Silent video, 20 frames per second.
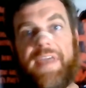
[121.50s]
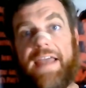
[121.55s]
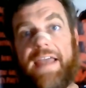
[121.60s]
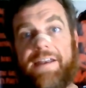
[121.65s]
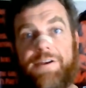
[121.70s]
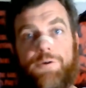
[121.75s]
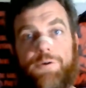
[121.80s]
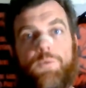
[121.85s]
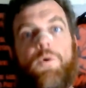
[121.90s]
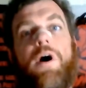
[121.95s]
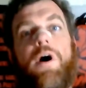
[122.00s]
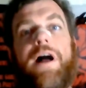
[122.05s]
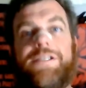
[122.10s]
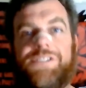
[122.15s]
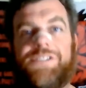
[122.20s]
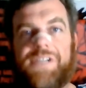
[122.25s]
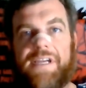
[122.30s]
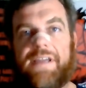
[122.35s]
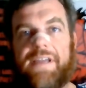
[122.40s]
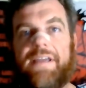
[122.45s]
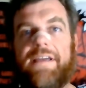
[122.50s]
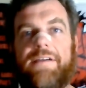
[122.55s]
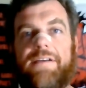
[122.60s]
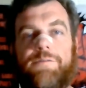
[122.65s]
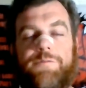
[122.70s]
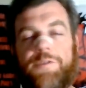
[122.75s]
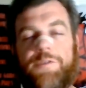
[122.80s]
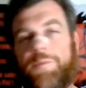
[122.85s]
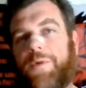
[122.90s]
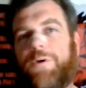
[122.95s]
that you're watching.
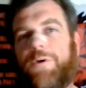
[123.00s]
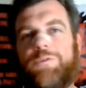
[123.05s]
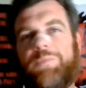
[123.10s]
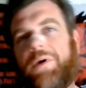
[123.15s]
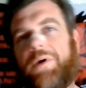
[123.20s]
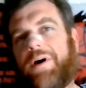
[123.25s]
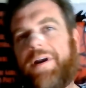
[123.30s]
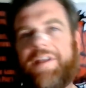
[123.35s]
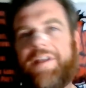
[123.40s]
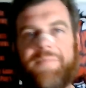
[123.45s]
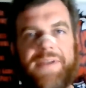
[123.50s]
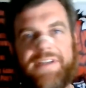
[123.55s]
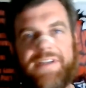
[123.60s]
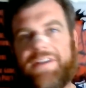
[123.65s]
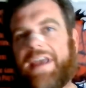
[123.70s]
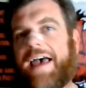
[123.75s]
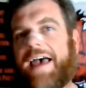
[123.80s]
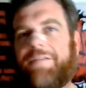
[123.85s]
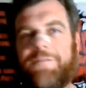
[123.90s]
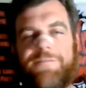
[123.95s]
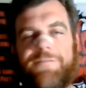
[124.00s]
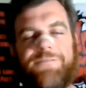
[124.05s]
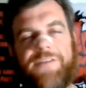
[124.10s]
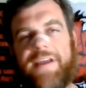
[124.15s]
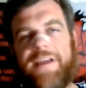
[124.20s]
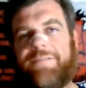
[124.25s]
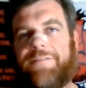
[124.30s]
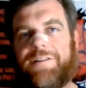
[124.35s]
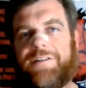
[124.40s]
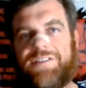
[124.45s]
For the most part. I mean, you have your
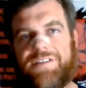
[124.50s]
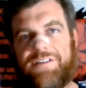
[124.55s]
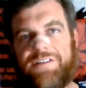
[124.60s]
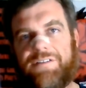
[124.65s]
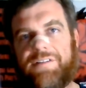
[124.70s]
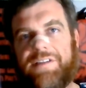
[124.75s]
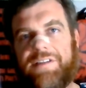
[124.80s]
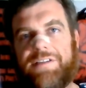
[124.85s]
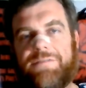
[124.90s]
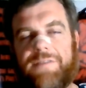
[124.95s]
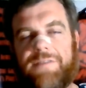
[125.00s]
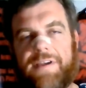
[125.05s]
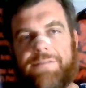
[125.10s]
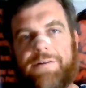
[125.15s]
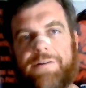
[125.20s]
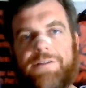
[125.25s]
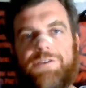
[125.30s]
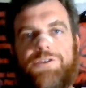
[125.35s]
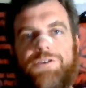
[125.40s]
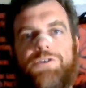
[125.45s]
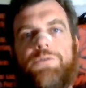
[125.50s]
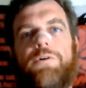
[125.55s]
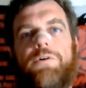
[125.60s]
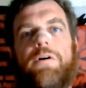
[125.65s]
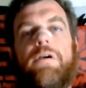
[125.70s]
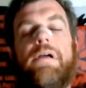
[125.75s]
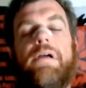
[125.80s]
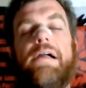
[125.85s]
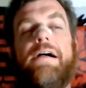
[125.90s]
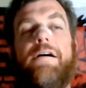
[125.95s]
favorites and your least favorites,
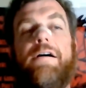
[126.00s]
sure.